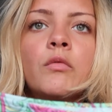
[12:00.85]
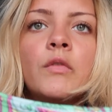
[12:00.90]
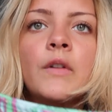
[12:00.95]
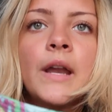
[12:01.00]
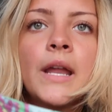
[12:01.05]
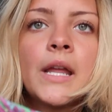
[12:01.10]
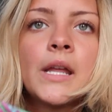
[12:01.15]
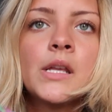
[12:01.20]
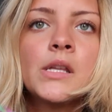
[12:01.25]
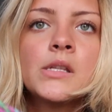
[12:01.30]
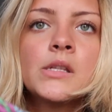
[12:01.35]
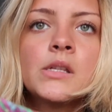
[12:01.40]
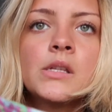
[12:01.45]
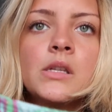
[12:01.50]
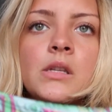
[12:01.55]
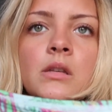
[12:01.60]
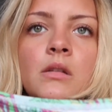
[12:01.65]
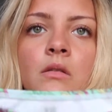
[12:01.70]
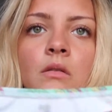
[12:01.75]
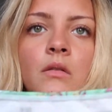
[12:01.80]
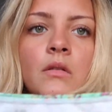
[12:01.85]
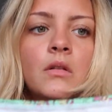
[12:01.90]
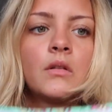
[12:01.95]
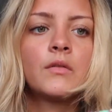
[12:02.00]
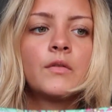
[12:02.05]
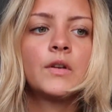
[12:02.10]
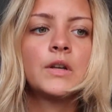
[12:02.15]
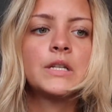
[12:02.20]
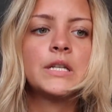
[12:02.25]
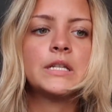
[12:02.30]
rings
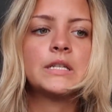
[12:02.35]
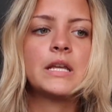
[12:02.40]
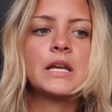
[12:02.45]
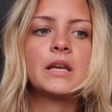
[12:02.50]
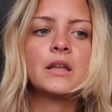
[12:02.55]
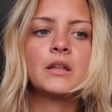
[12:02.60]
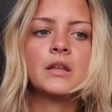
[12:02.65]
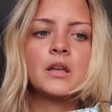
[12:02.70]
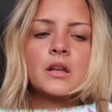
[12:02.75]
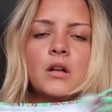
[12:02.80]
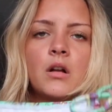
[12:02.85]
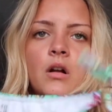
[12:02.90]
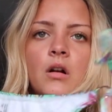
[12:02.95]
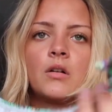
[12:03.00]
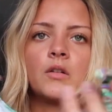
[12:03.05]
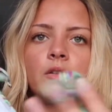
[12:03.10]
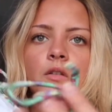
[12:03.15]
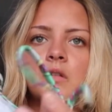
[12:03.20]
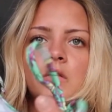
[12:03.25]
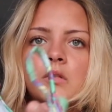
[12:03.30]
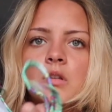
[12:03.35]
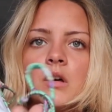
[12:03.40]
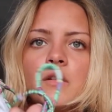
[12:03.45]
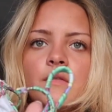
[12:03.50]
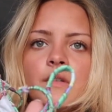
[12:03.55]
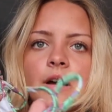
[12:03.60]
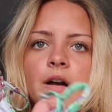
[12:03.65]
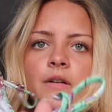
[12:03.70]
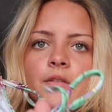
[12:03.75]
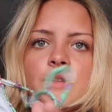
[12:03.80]
for detailing. Also love
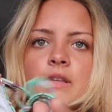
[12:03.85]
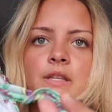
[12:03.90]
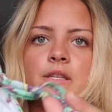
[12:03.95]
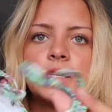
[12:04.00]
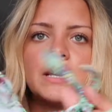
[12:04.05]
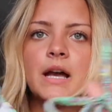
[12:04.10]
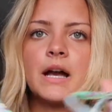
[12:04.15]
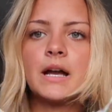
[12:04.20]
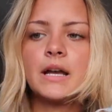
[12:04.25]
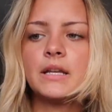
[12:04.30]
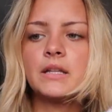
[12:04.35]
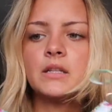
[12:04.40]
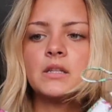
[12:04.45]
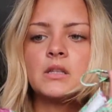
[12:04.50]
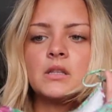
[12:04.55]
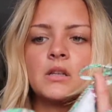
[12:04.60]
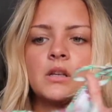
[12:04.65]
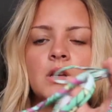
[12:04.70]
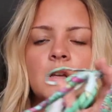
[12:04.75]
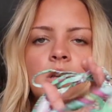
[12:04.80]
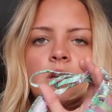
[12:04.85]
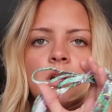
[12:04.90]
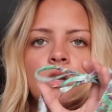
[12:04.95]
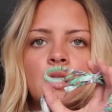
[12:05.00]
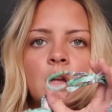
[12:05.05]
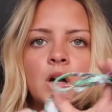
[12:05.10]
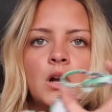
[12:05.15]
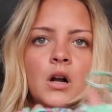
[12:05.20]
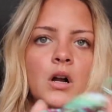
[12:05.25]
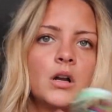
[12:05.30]
how the sides
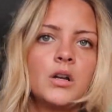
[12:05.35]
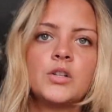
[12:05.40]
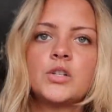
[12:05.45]
are